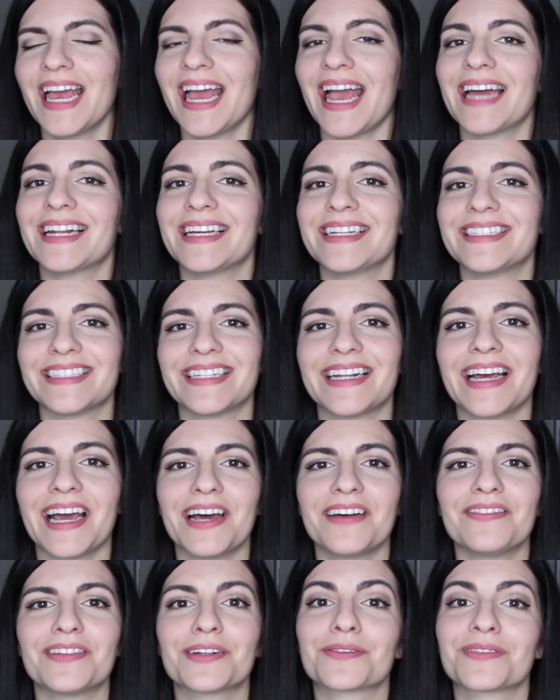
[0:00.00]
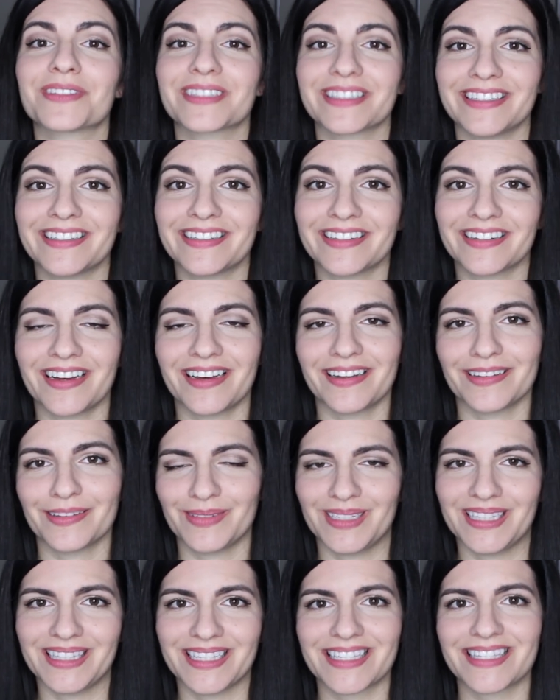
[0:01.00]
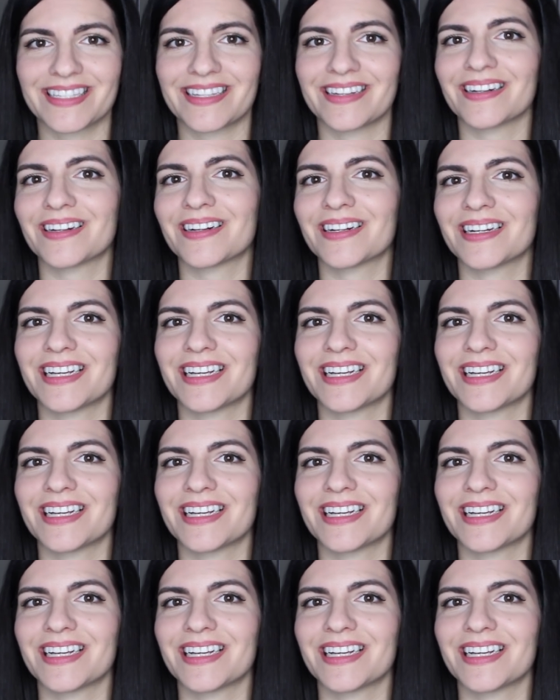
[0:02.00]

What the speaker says: And I did have a really good Halloween this year.